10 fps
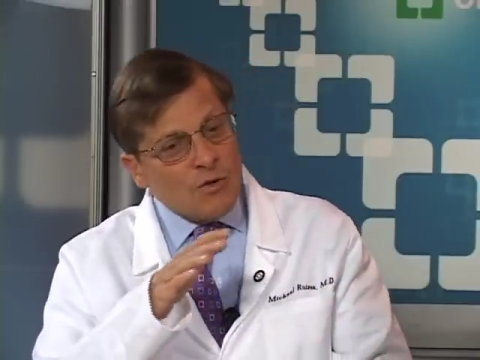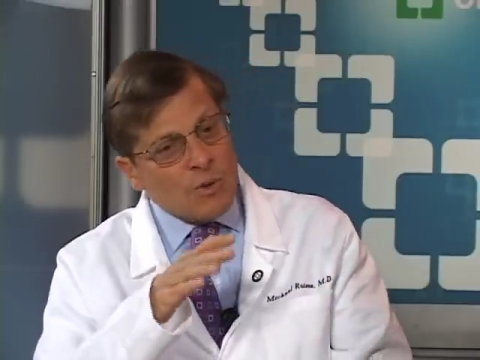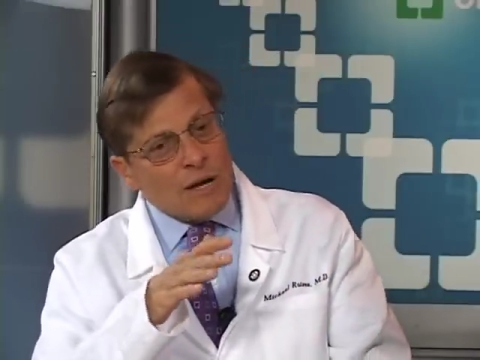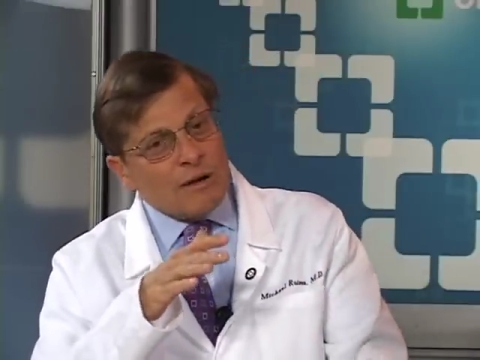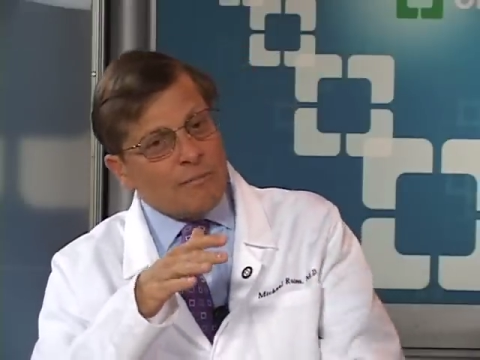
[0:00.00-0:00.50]

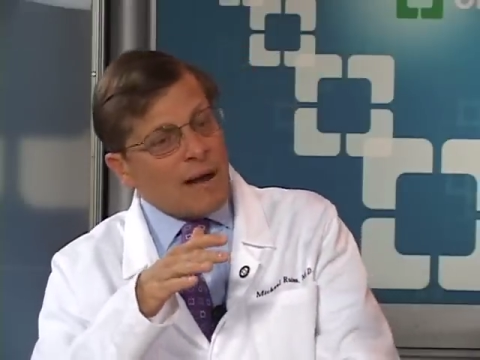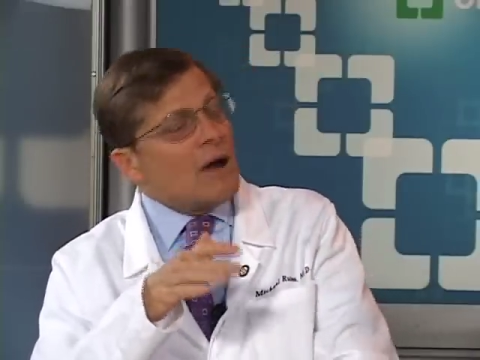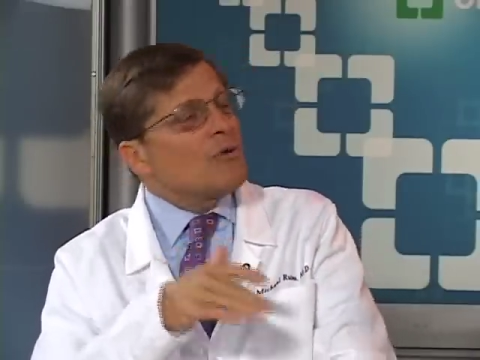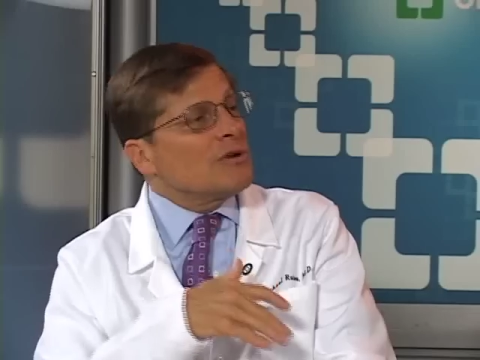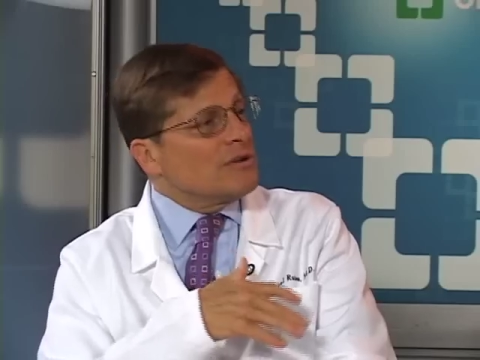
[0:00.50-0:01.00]
Well,
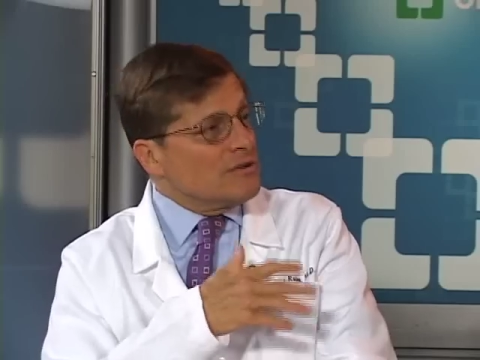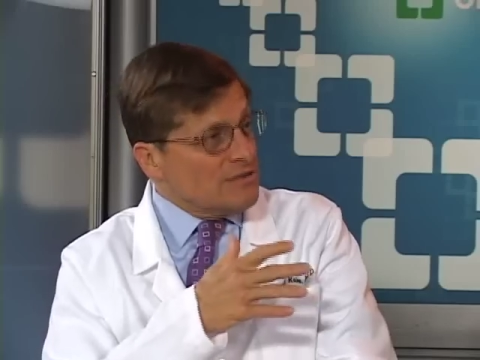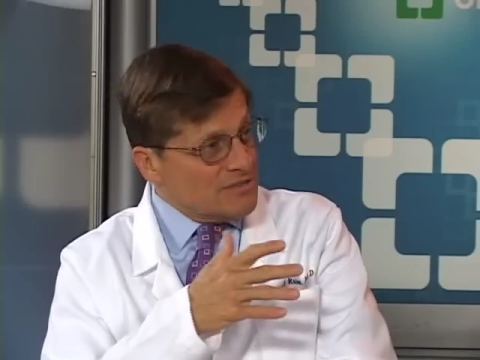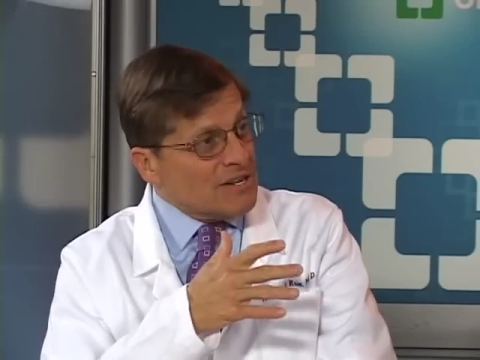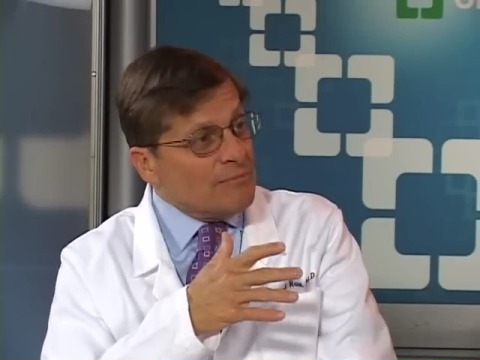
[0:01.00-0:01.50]
about
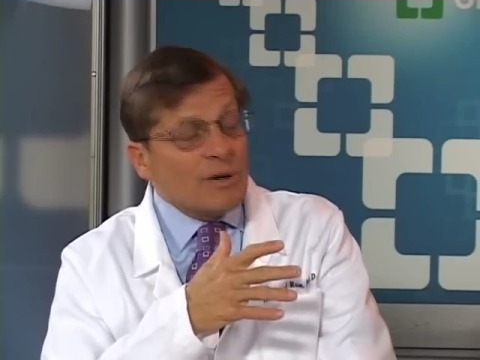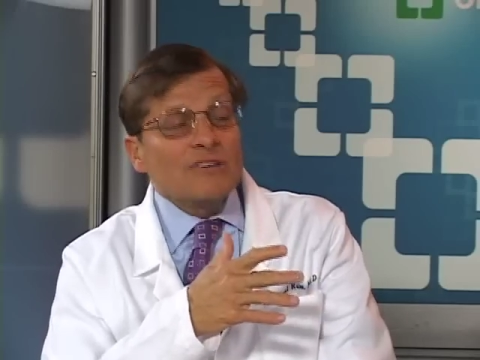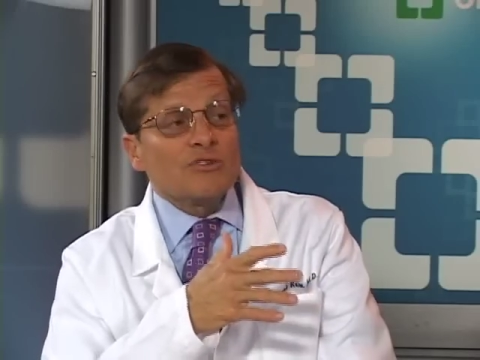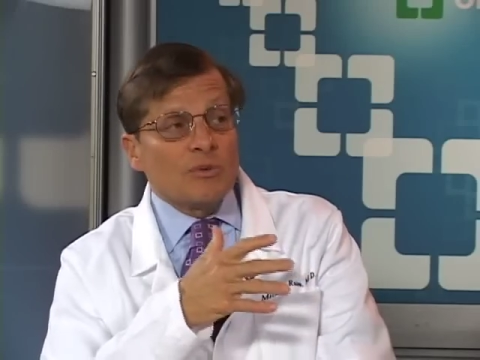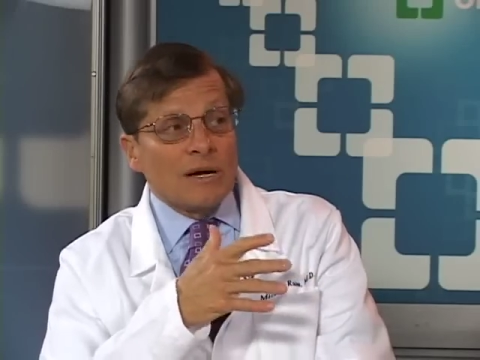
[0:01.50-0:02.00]

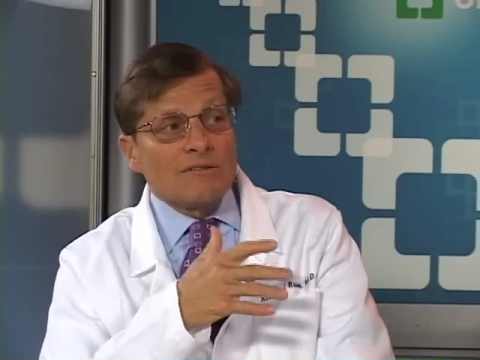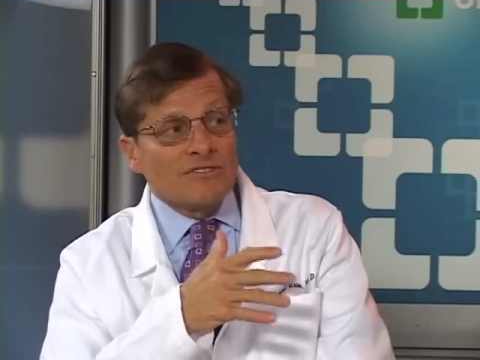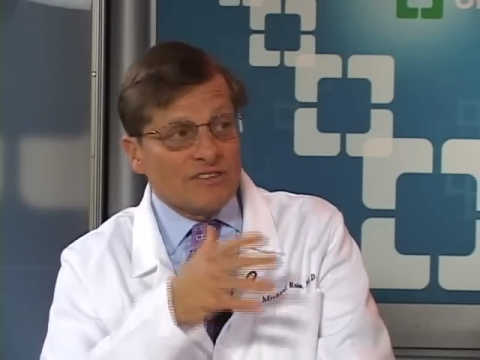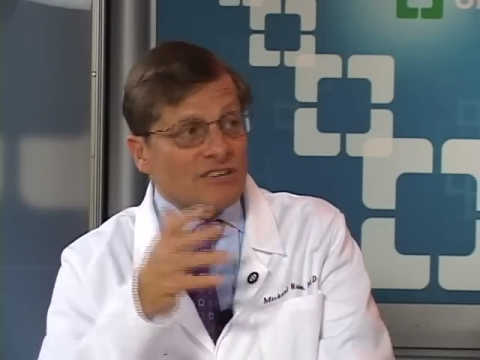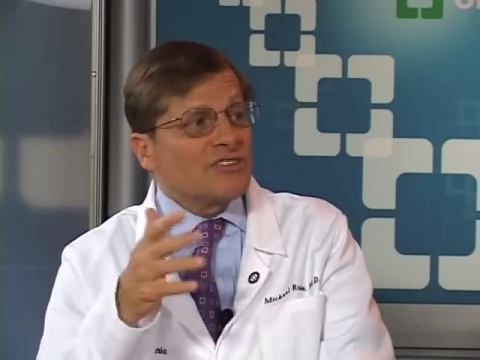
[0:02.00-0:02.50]
someplace around
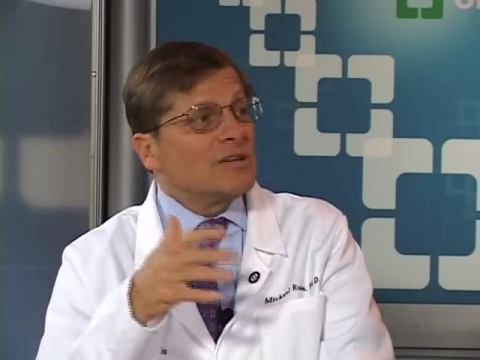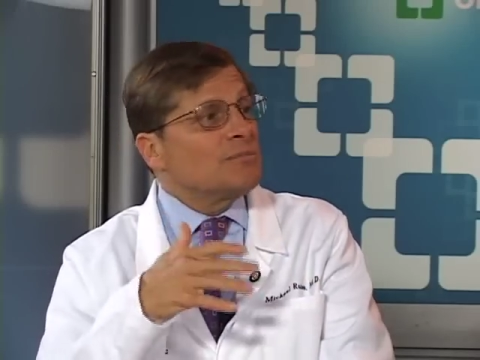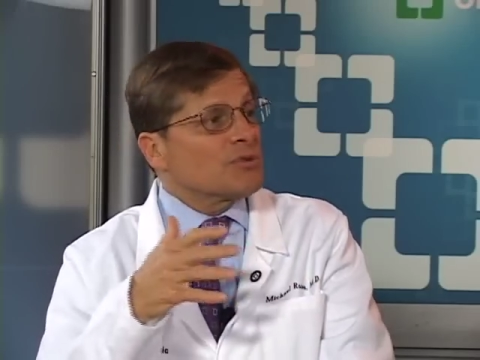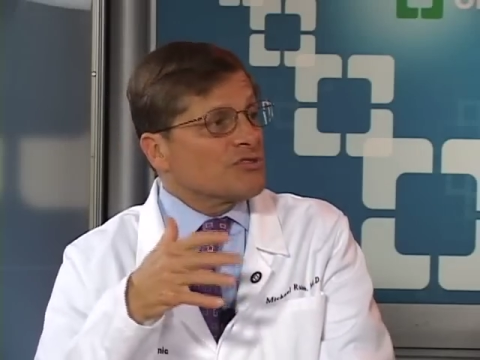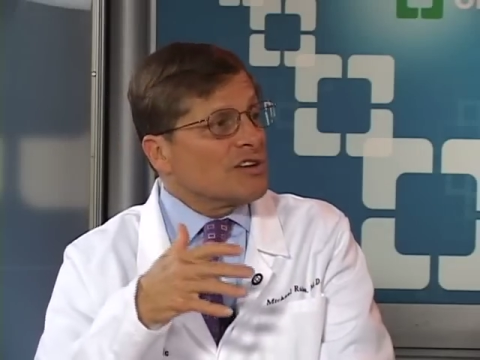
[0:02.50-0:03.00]
sixty
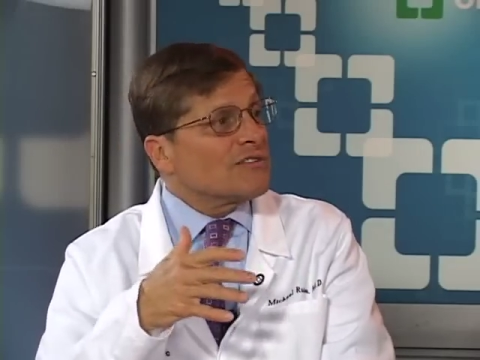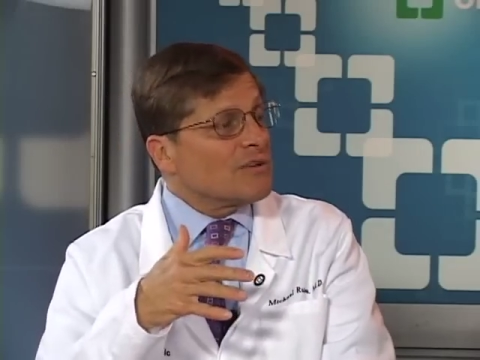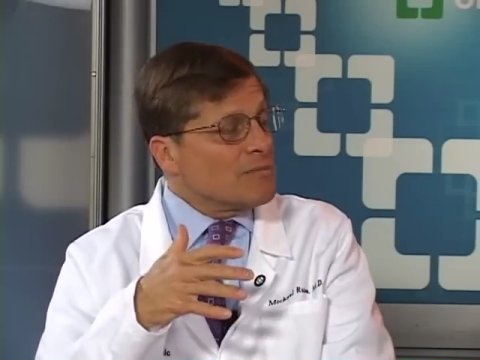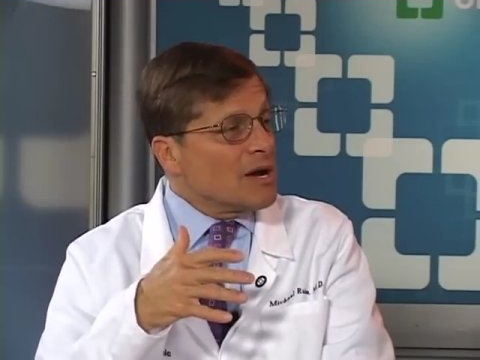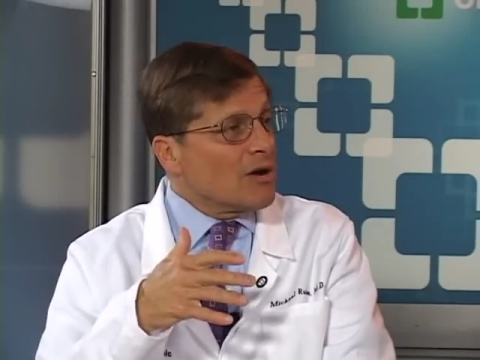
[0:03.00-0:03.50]
percent
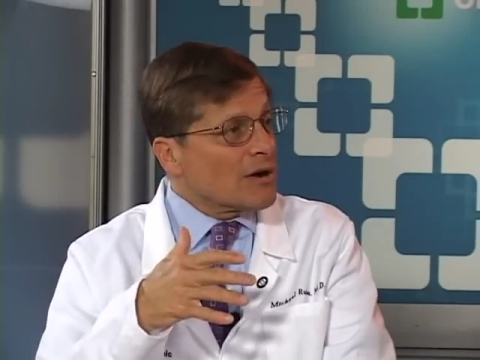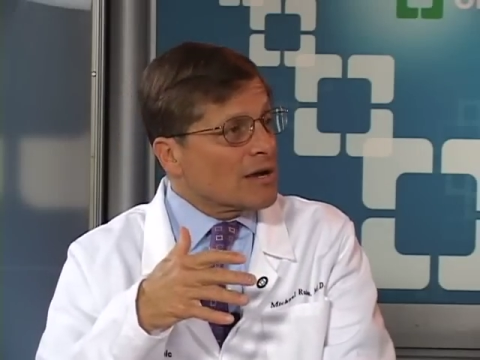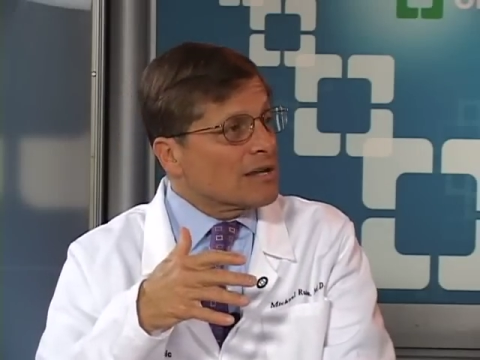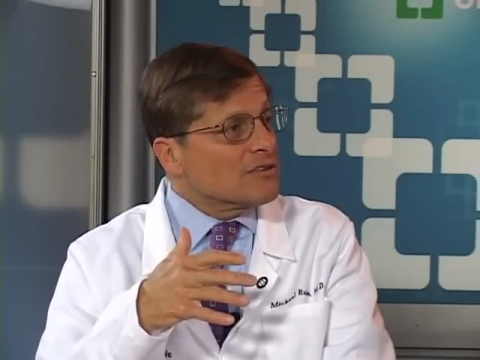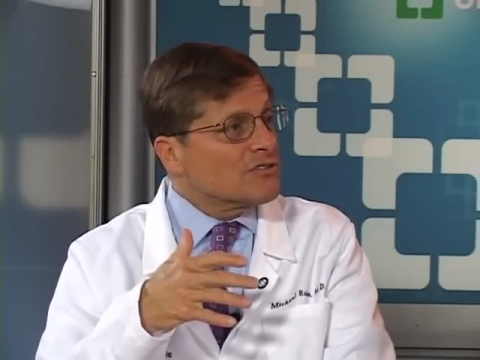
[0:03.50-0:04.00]
of
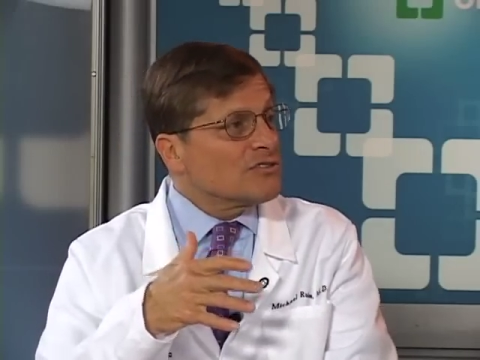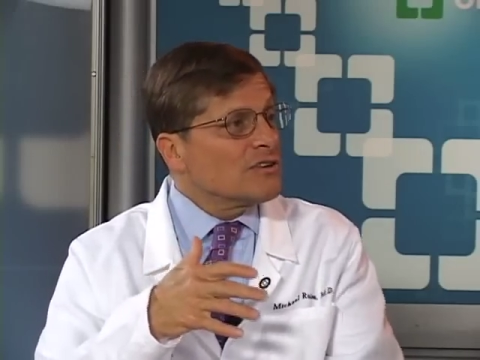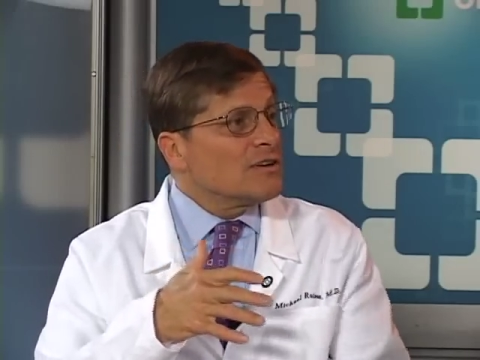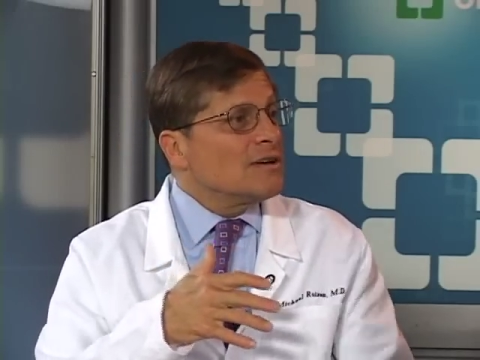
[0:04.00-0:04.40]
Americans